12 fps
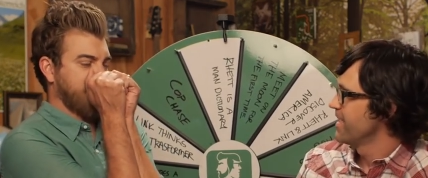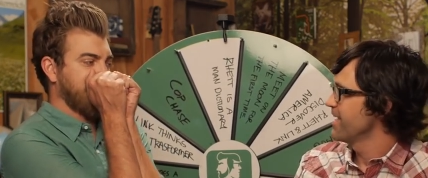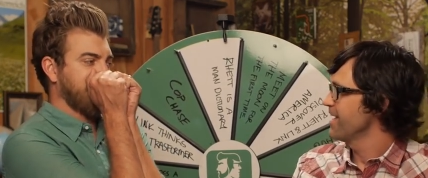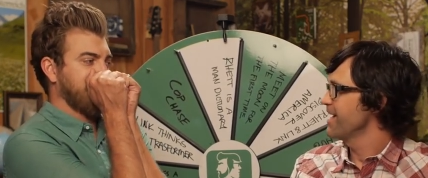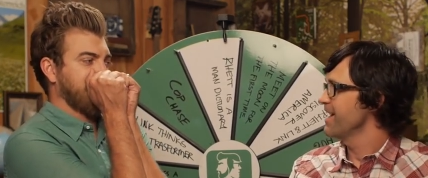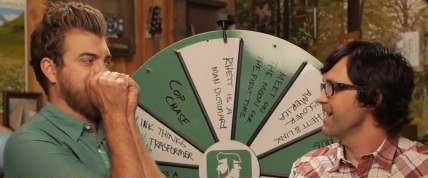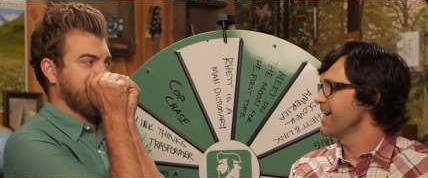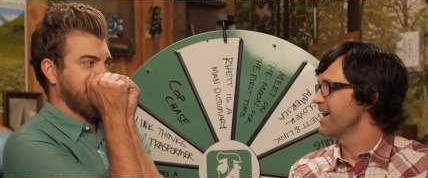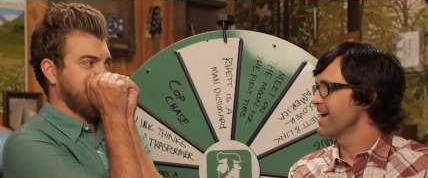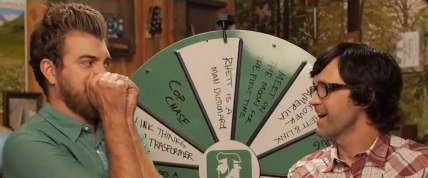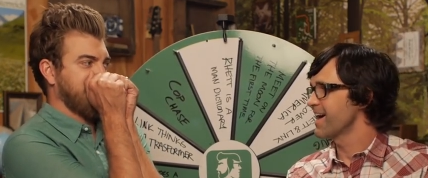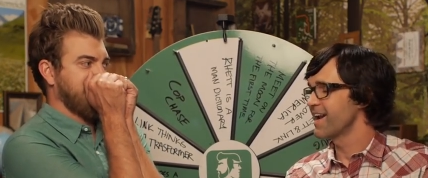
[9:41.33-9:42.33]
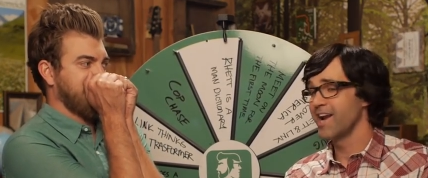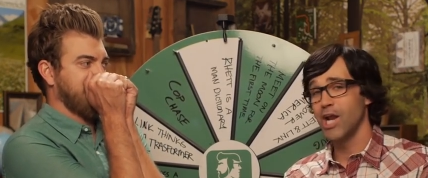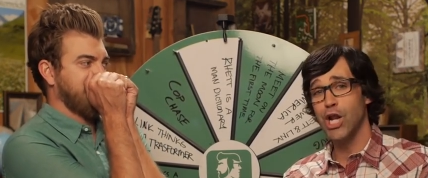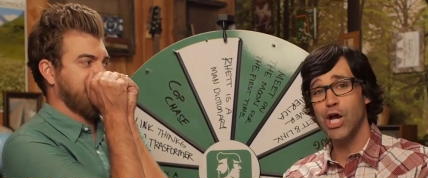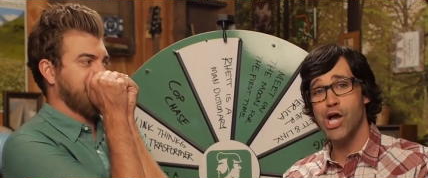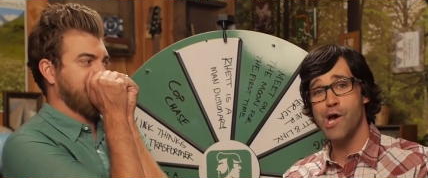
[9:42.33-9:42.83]
Speaker 1: Hey, I
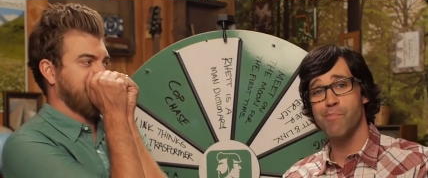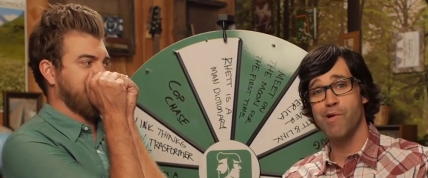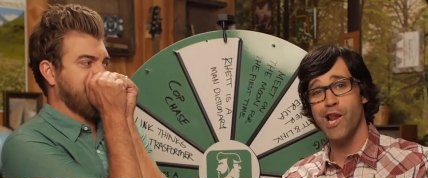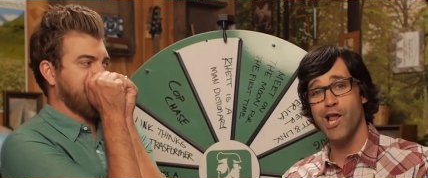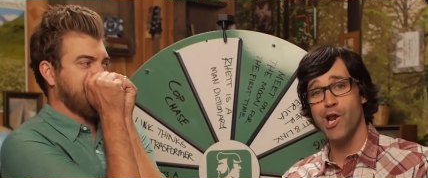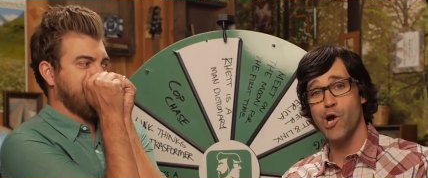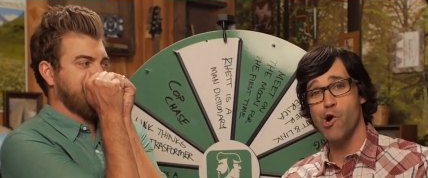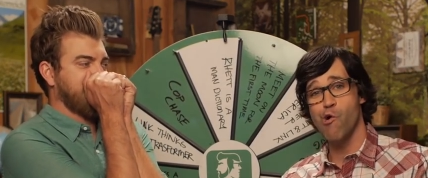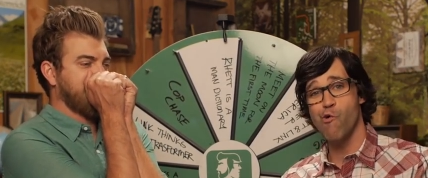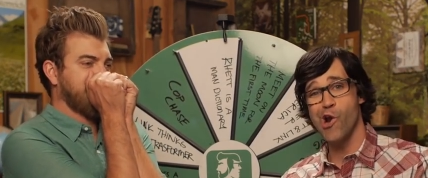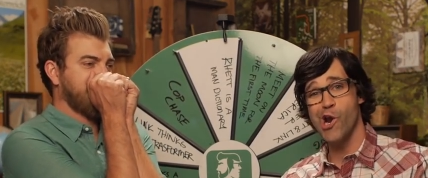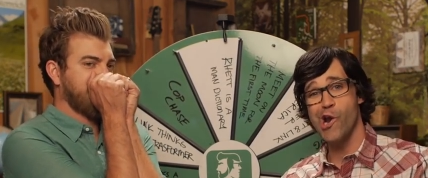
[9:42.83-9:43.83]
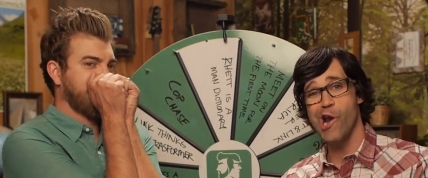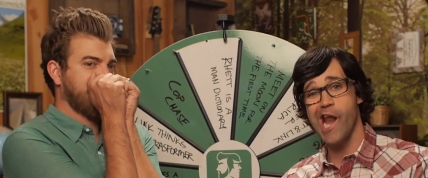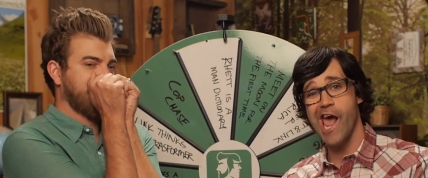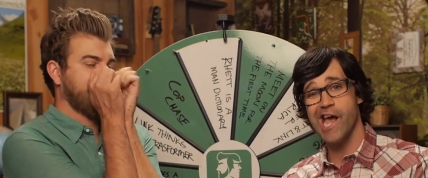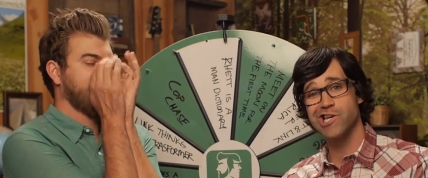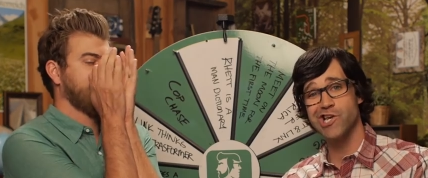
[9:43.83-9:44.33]
gotta look up a little
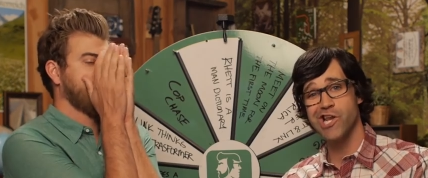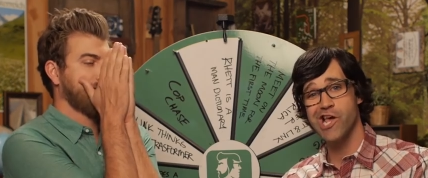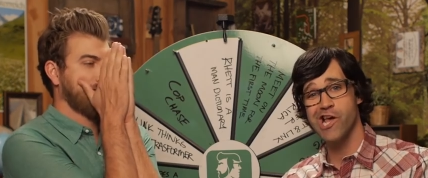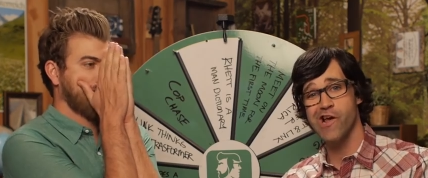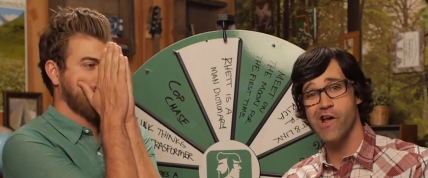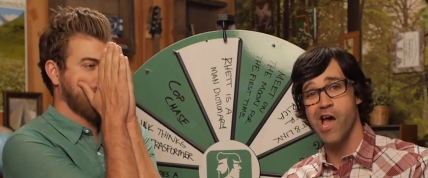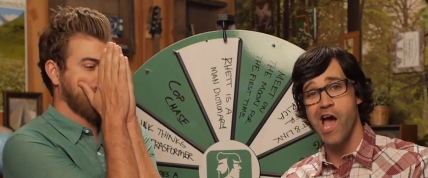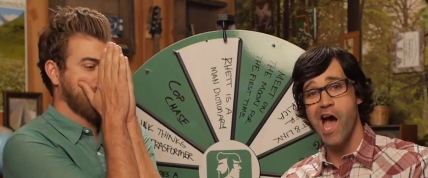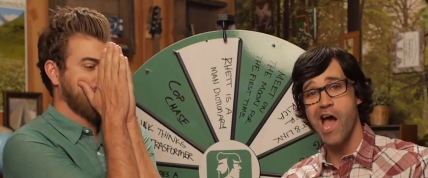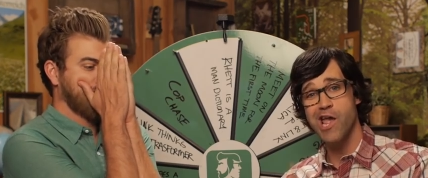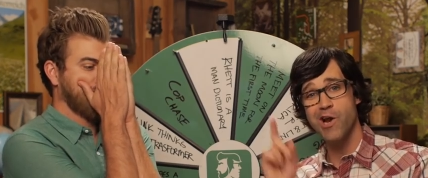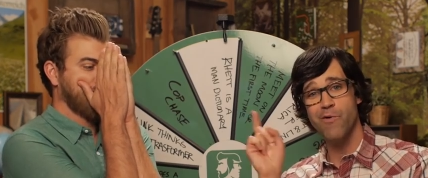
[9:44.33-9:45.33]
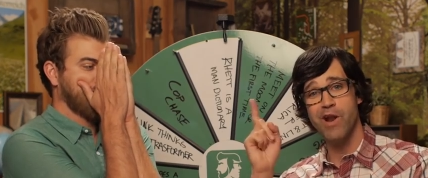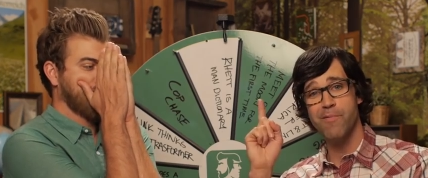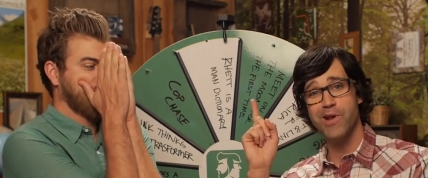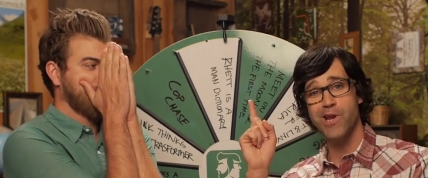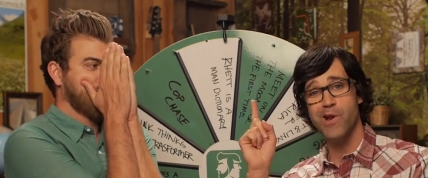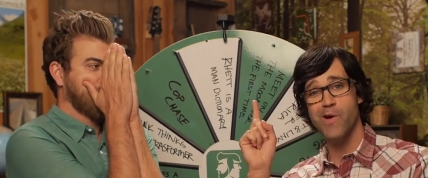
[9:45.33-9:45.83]
word action here. You know
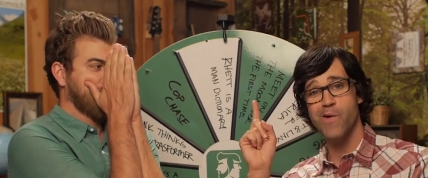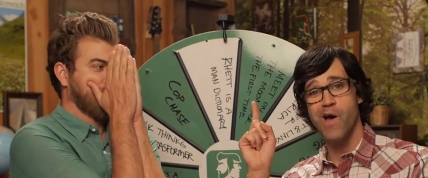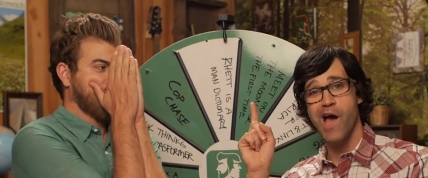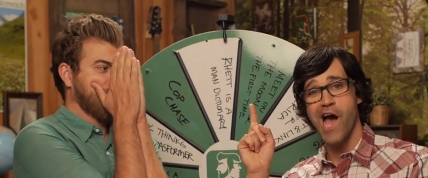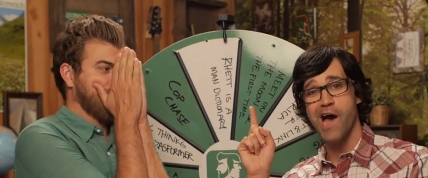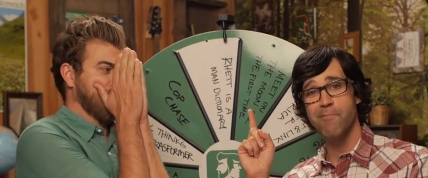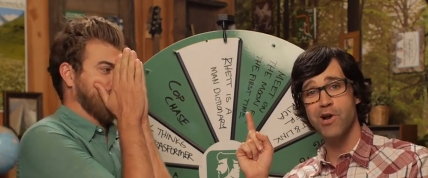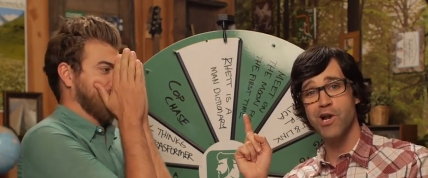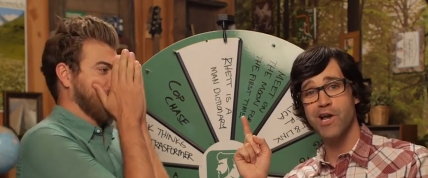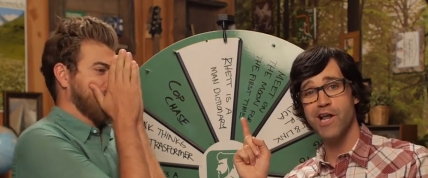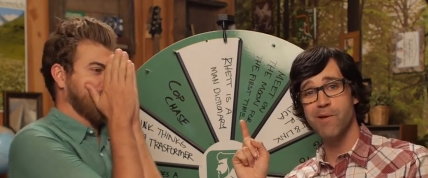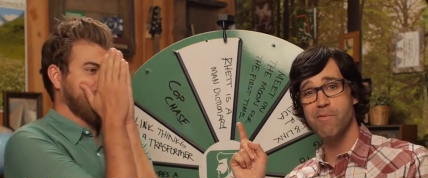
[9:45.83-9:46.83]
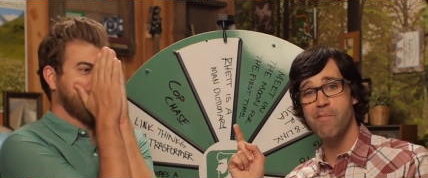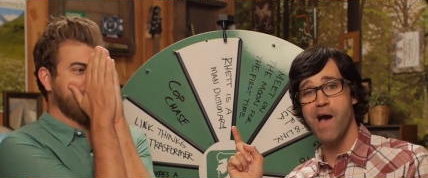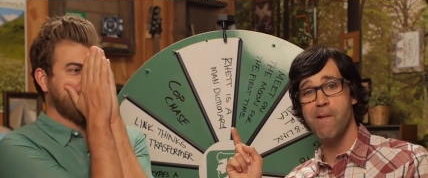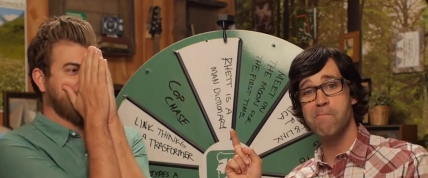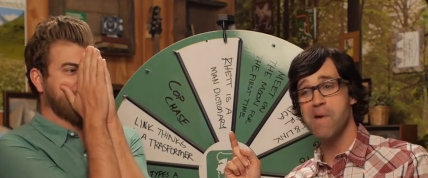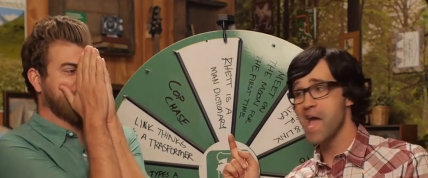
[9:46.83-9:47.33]
what I'm gonna do? I'm gonna look it up
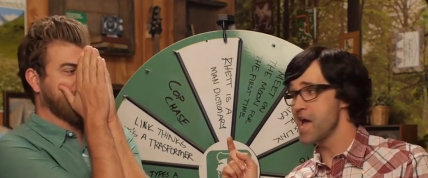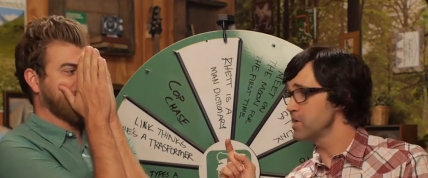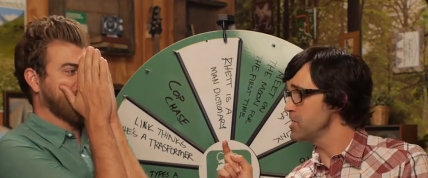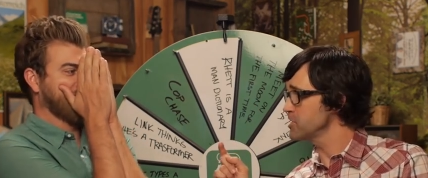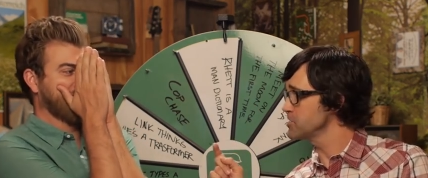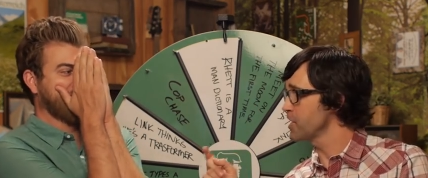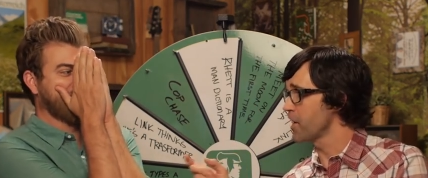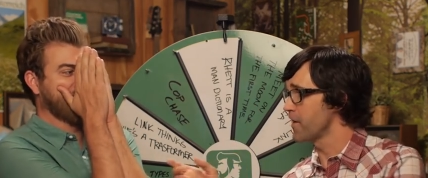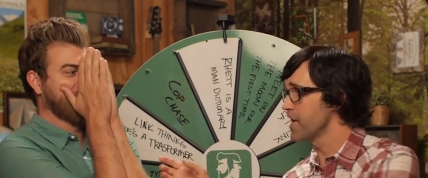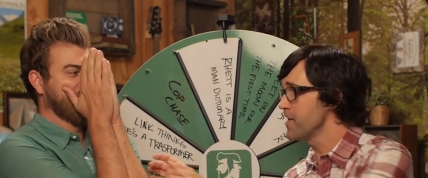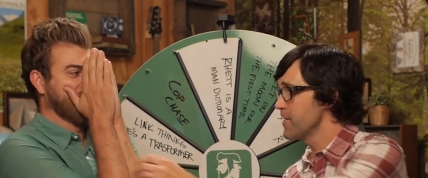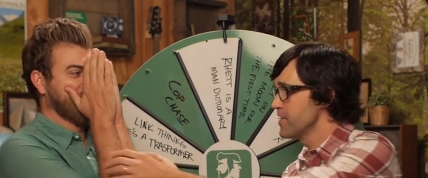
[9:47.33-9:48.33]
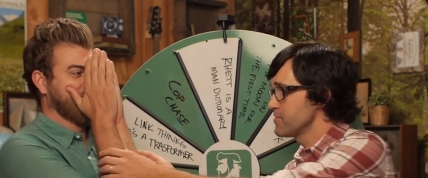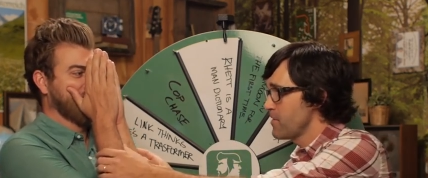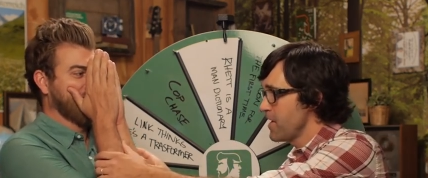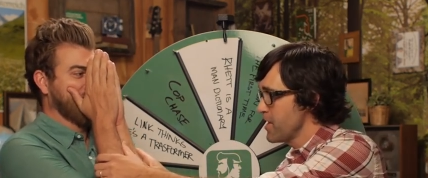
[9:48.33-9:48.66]
in my man dictionary. Here it is